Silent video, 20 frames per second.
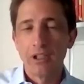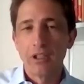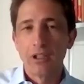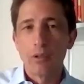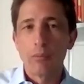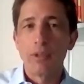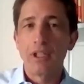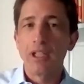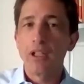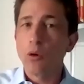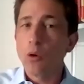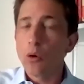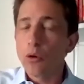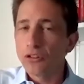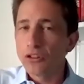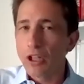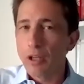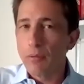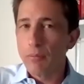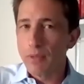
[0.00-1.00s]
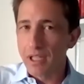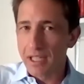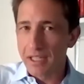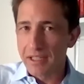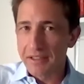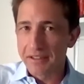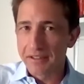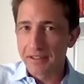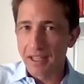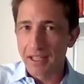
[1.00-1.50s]
But it also
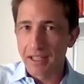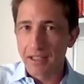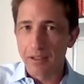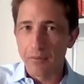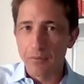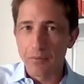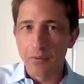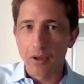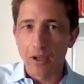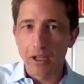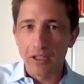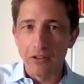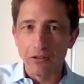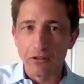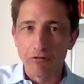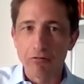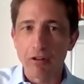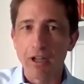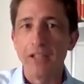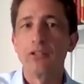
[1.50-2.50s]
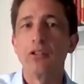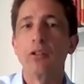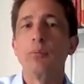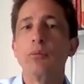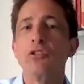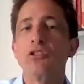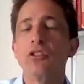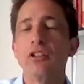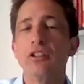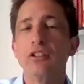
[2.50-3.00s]
means they can find great
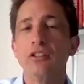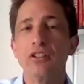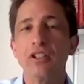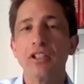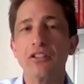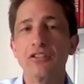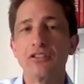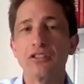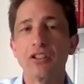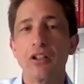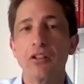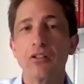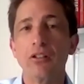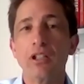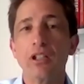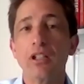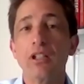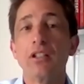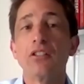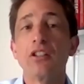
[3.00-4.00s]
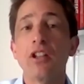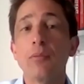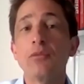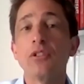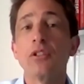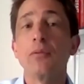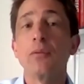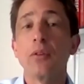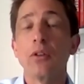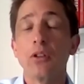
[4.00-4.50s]
opportunities. So in terms
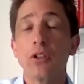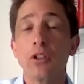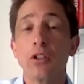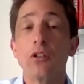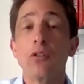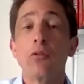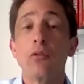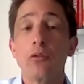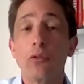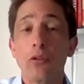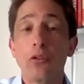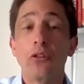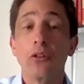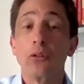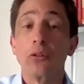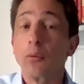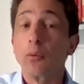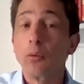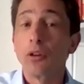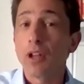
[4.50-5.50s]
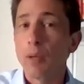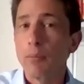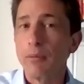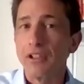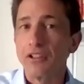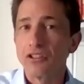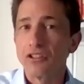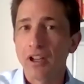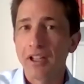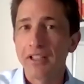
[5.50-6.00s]
of sort of what I'm
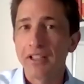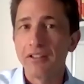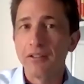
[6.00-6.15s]
excited